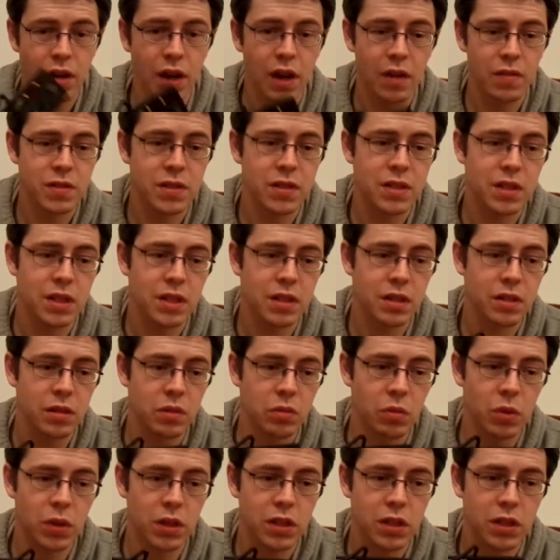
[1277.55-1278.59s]
I have to say,
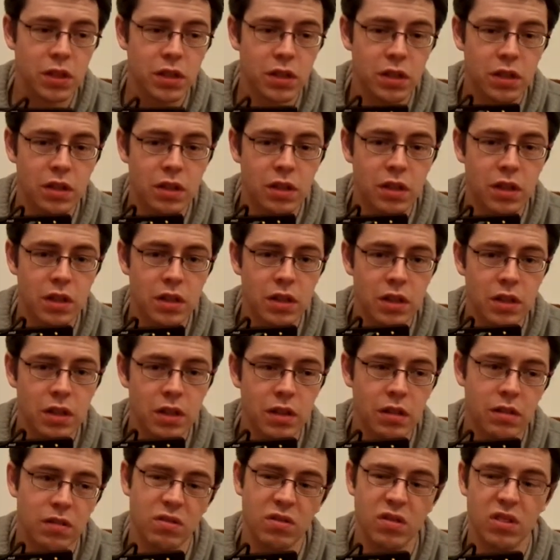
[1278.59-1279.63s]
than with
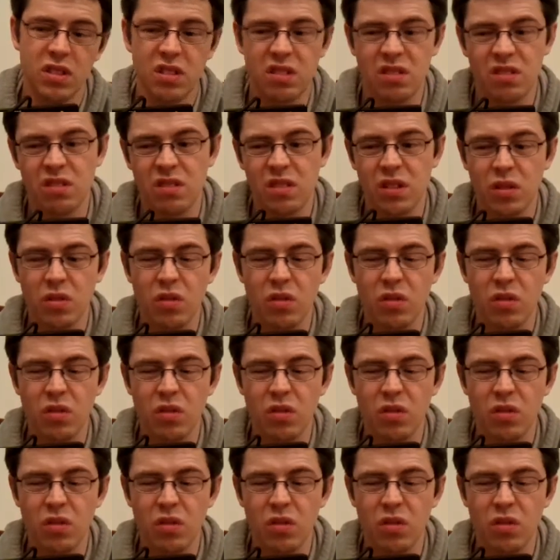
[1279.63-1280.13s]
the